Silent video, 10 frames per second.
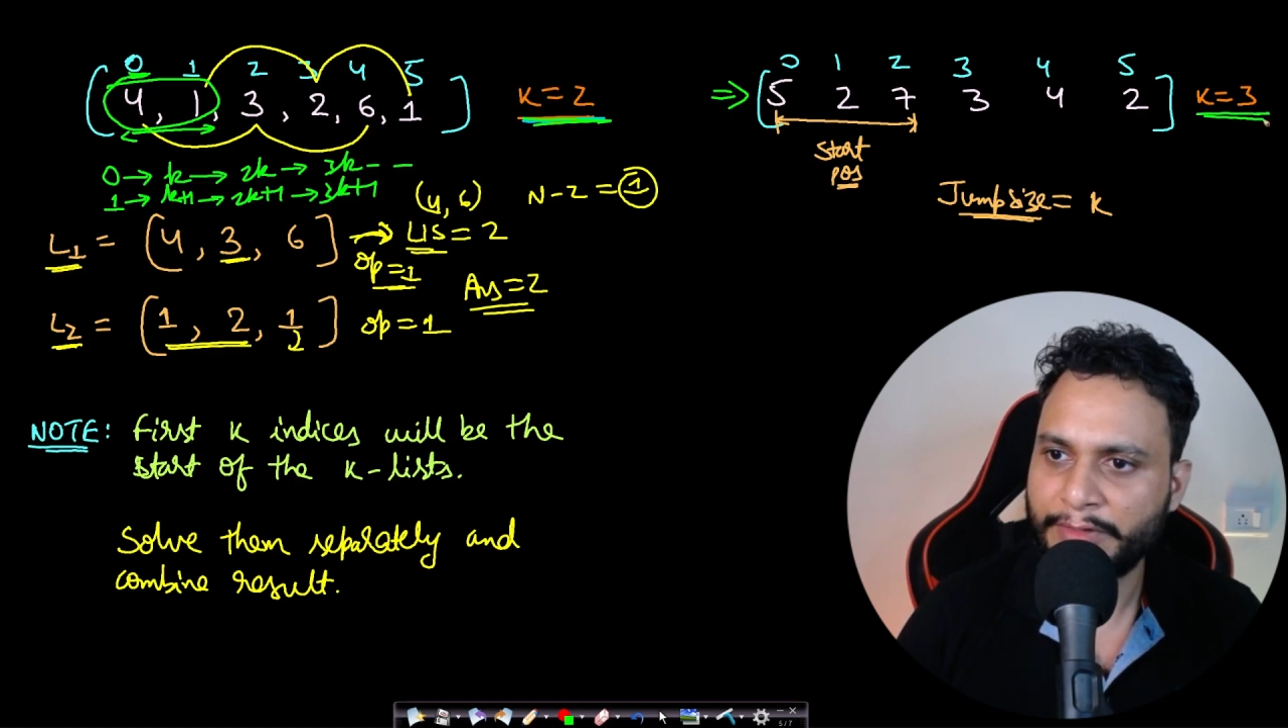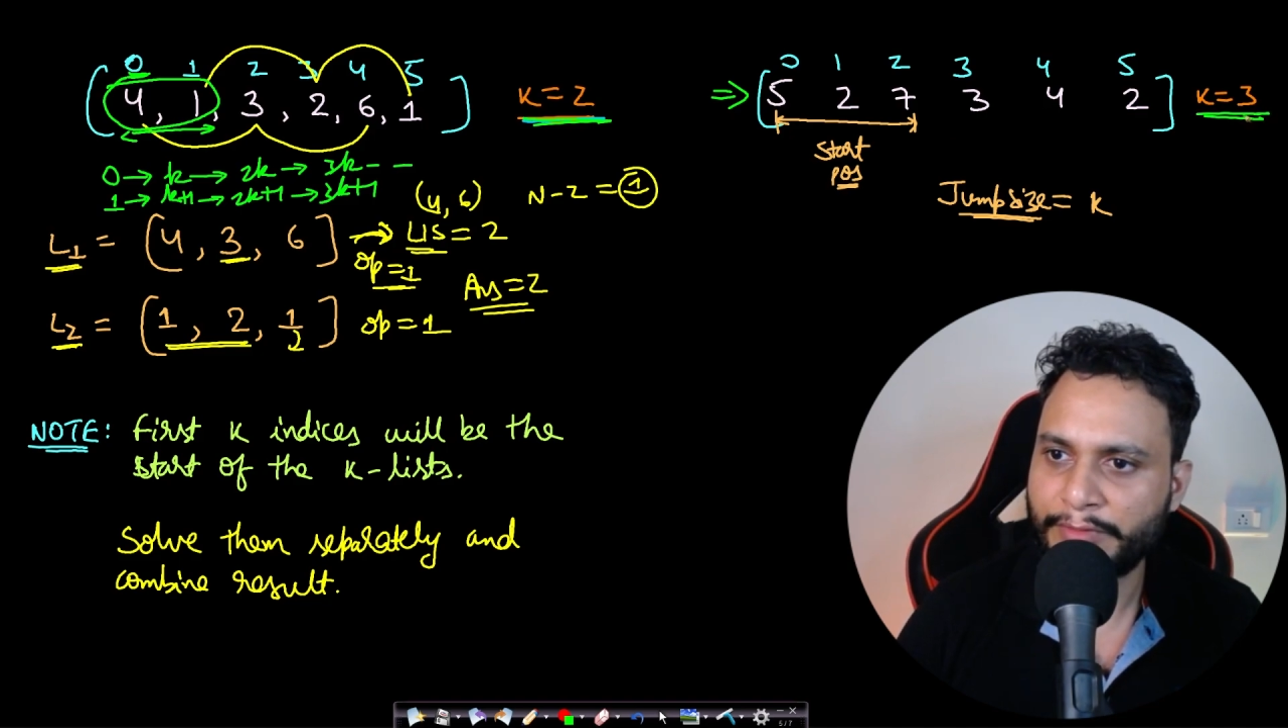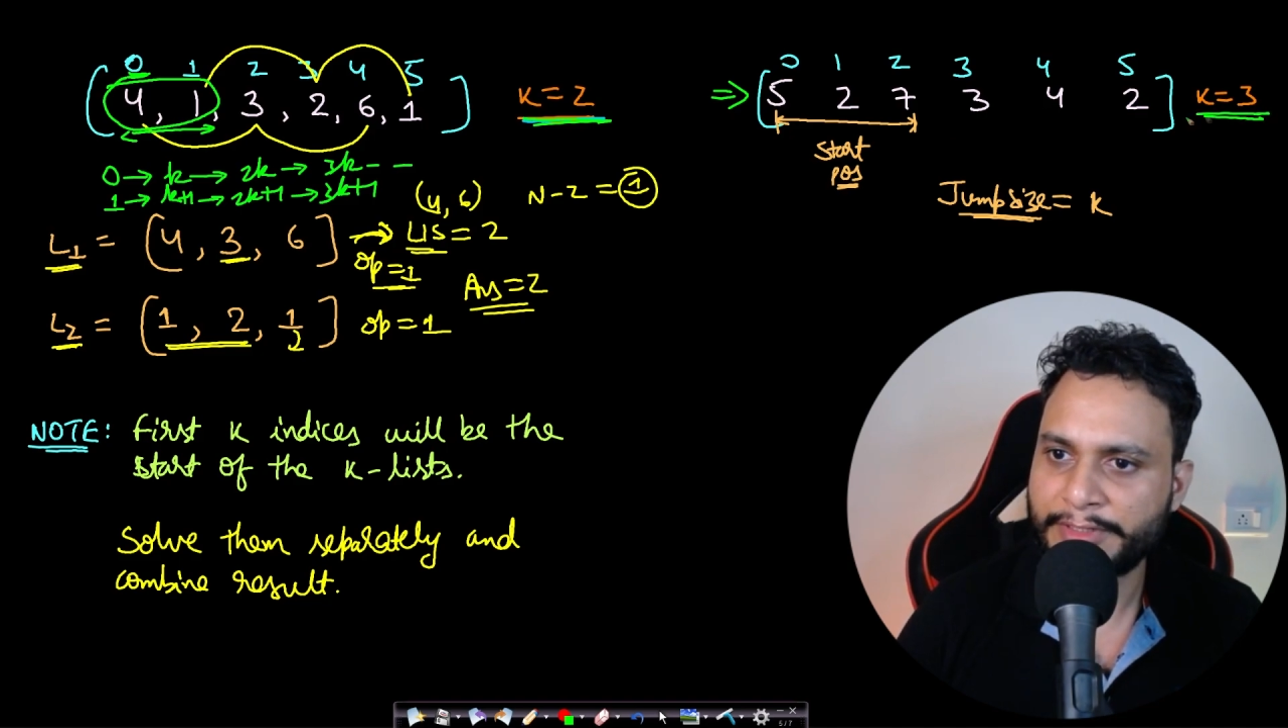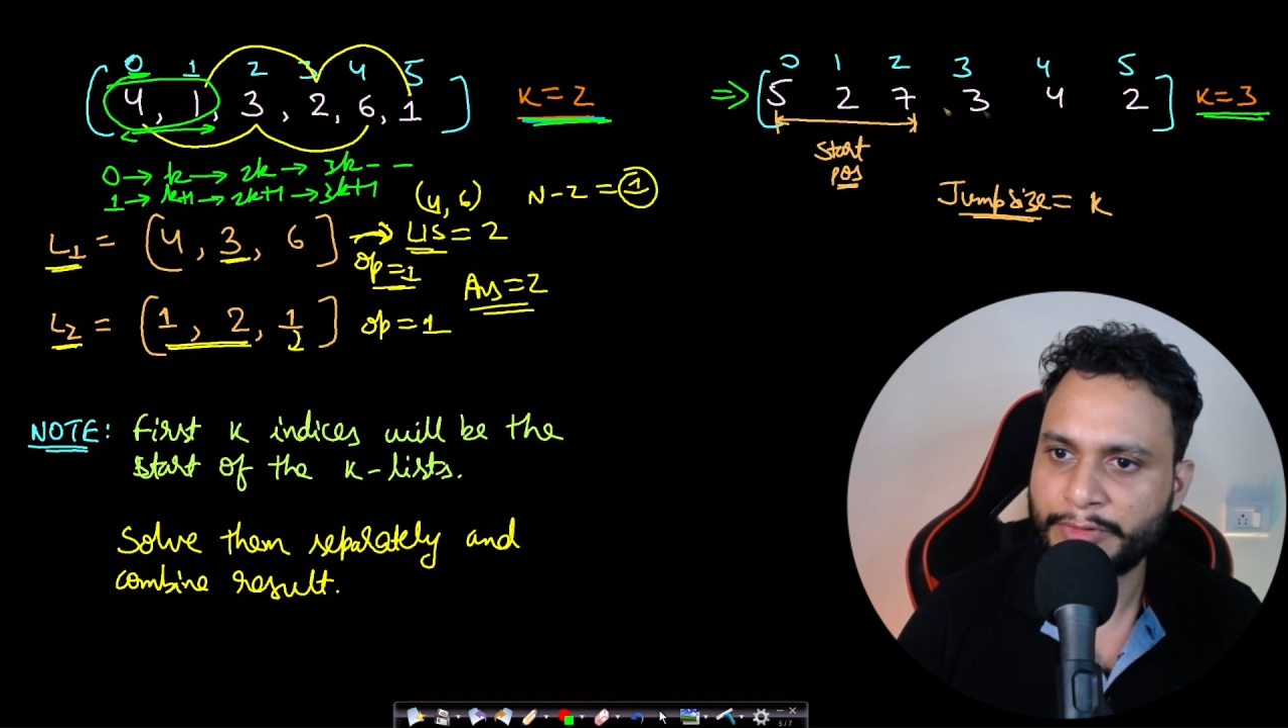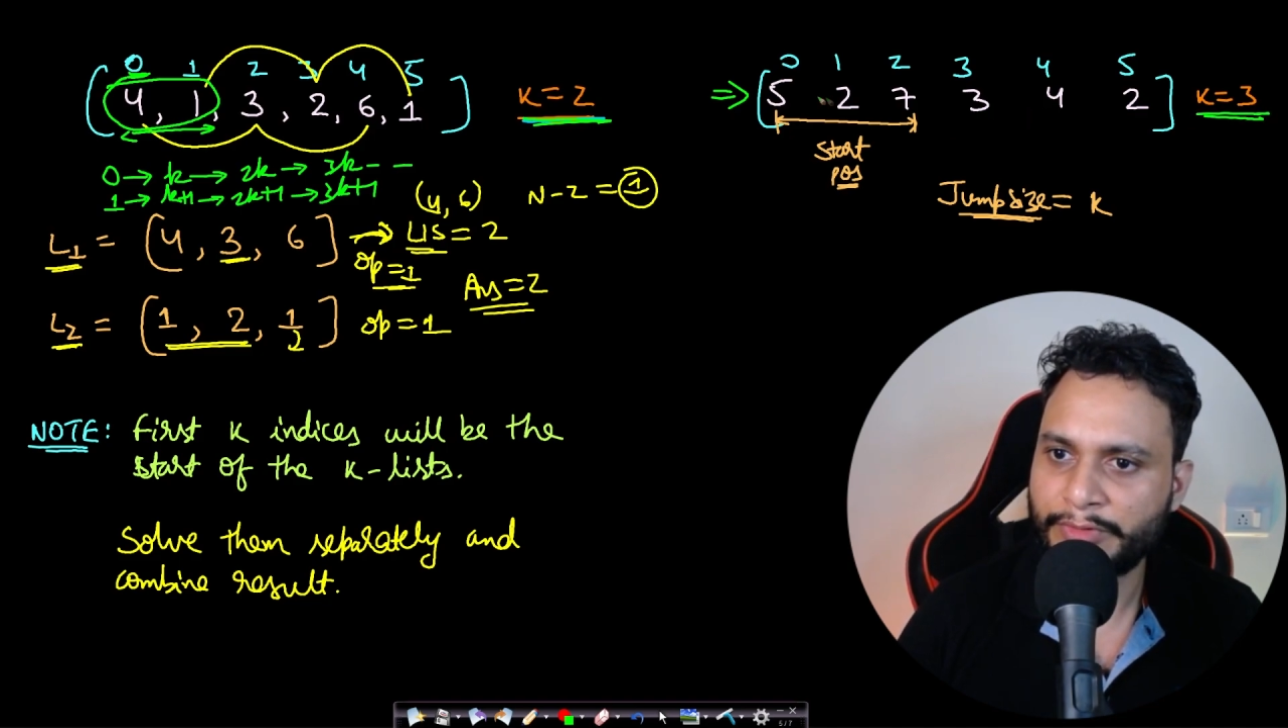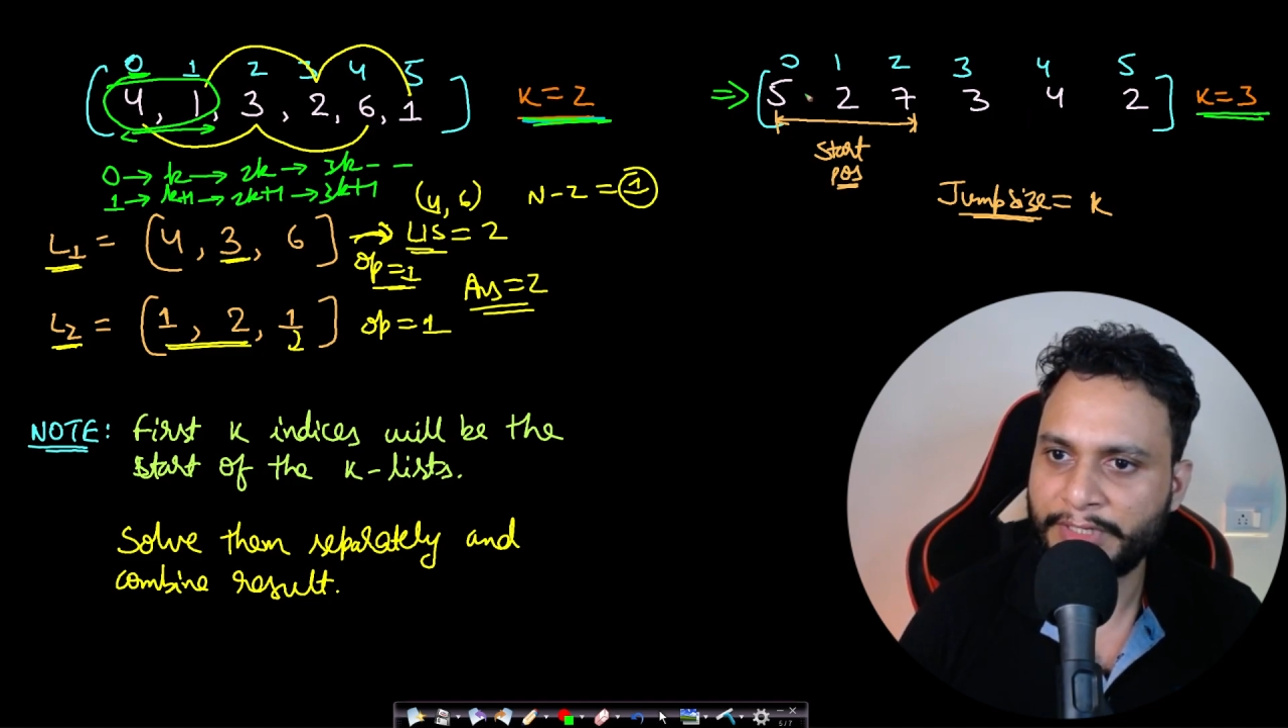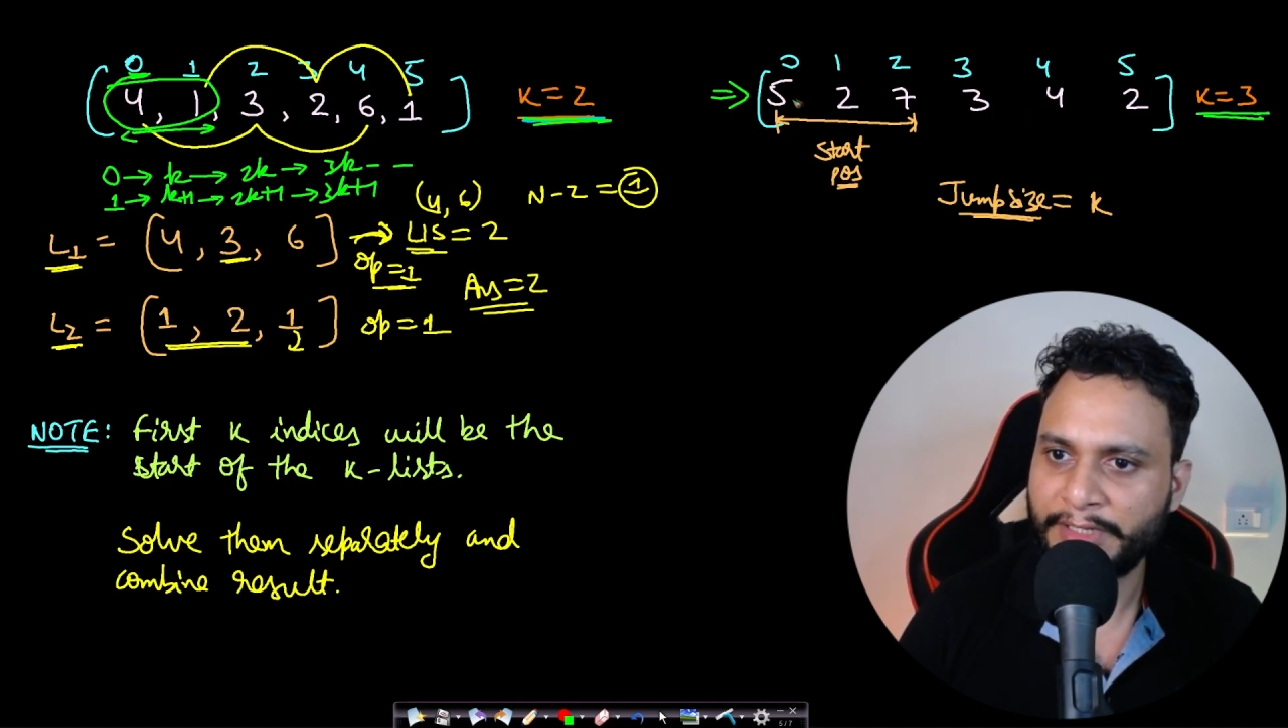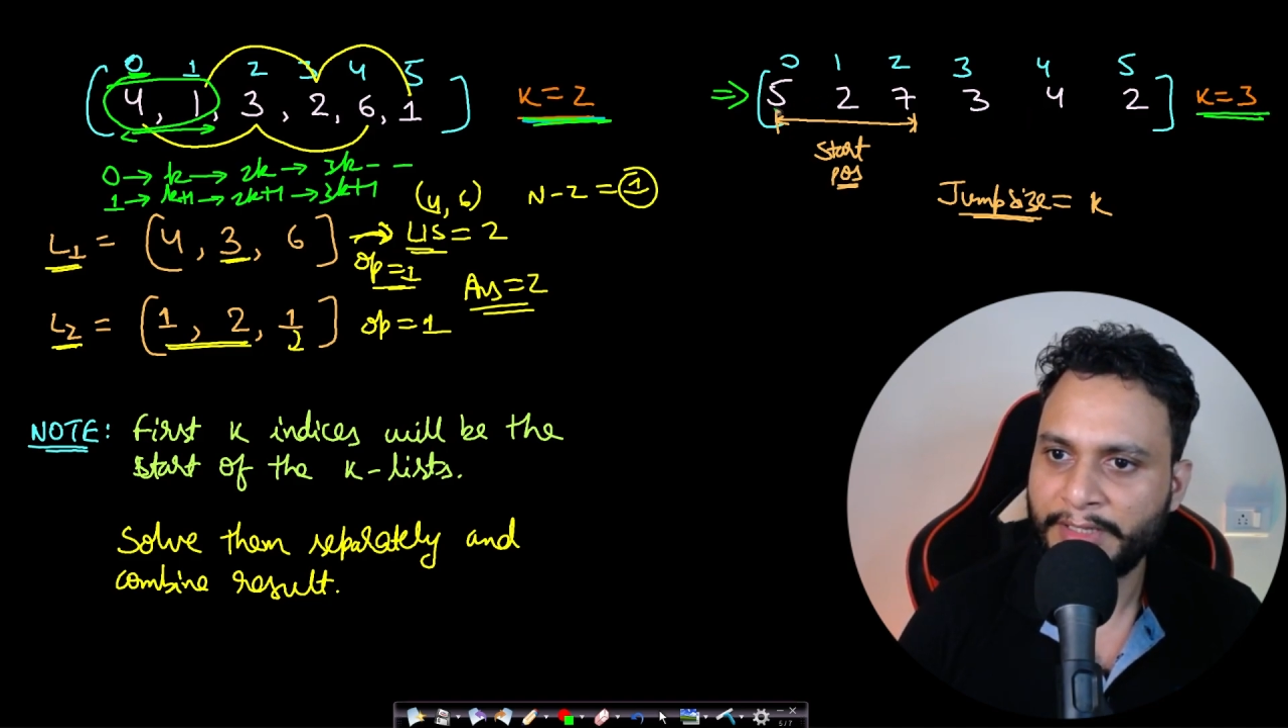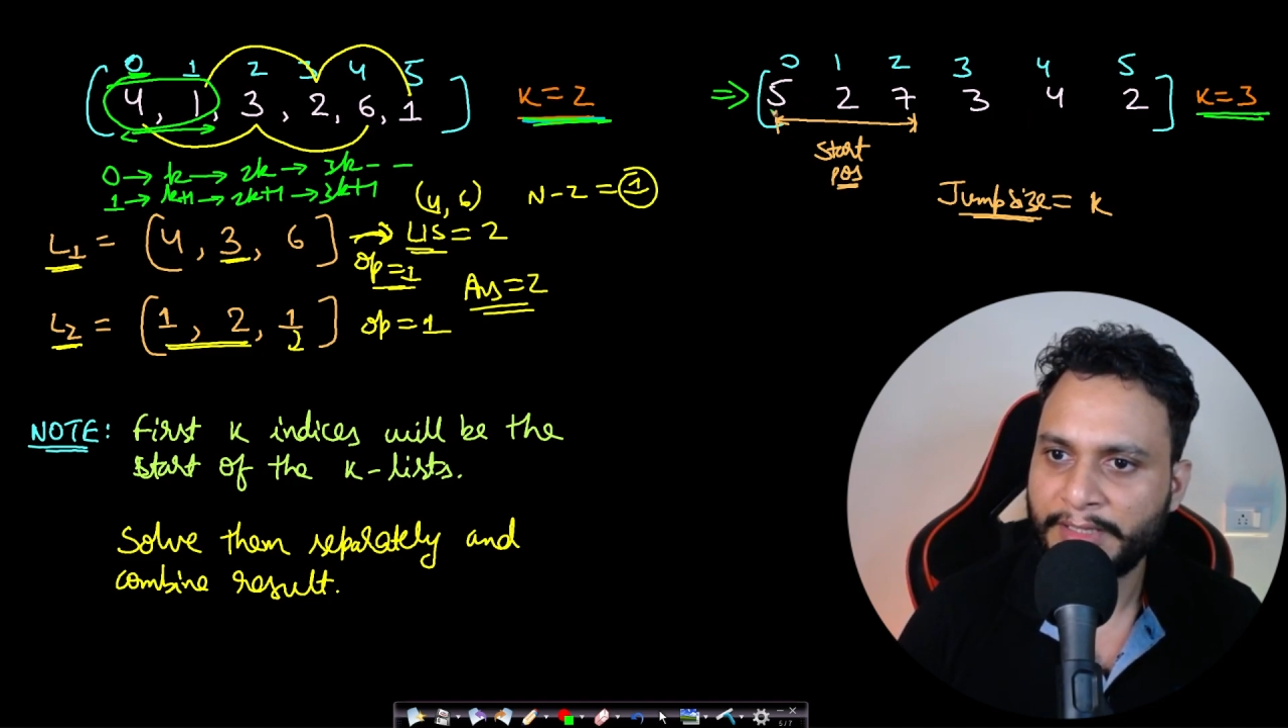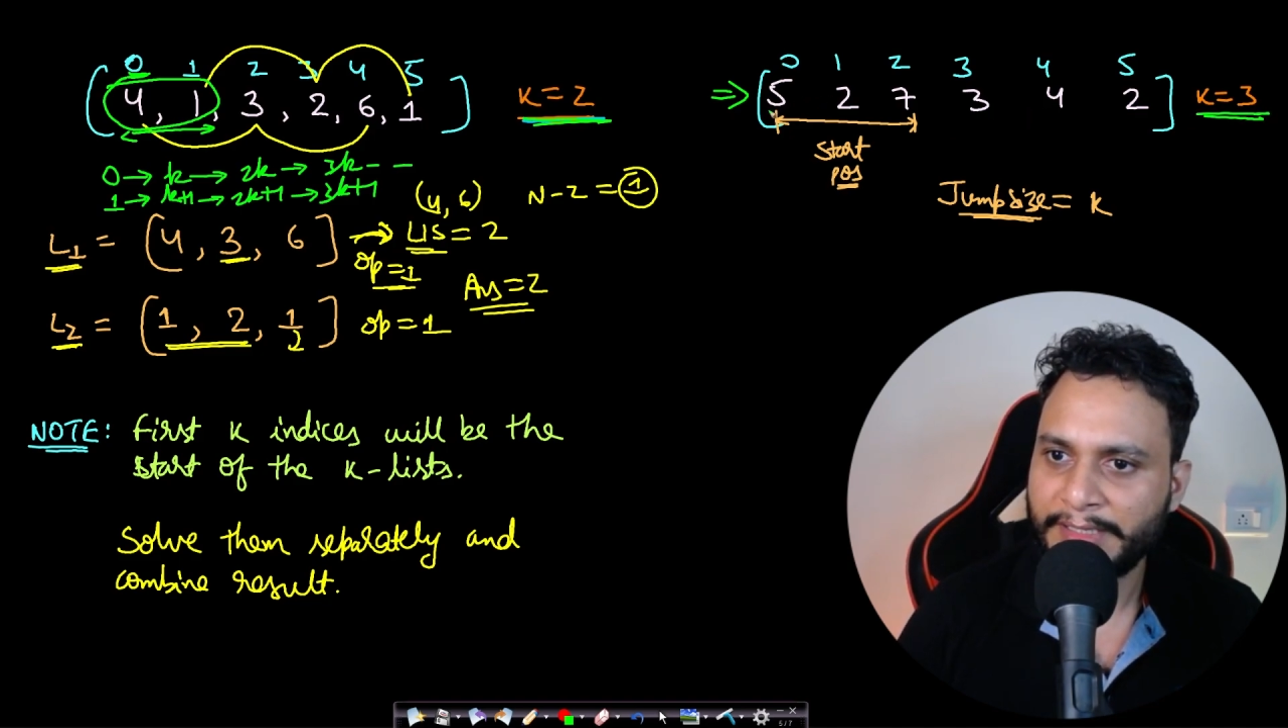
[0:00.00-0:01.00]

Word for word: equals to 3,